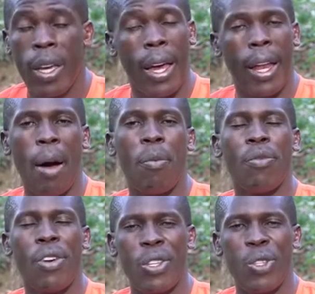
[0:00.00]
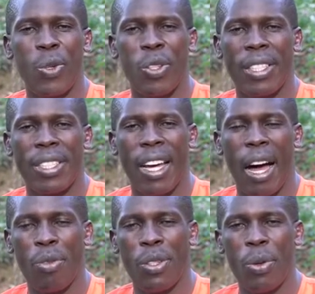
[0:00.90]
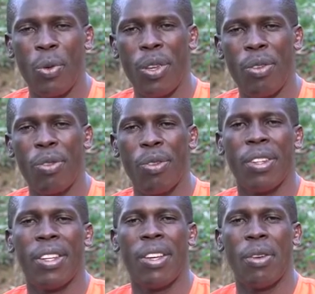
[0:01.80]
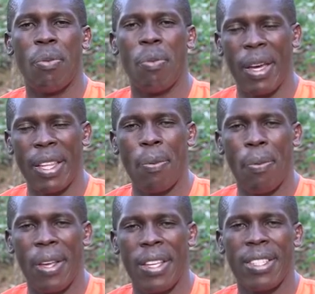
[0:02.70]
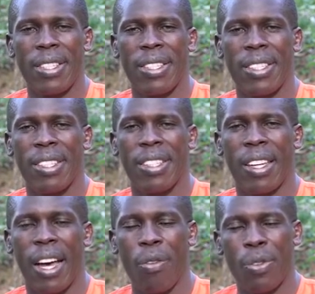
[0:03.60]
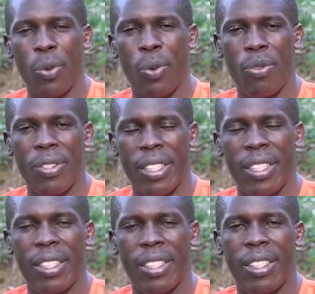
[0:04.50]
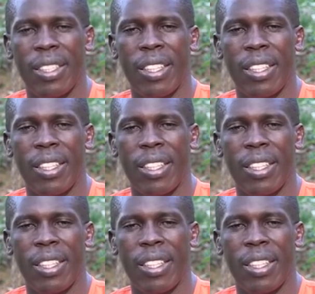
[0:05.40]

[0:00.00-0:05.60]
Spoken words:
And I'm very sure that after we've made the prayers, after we've done,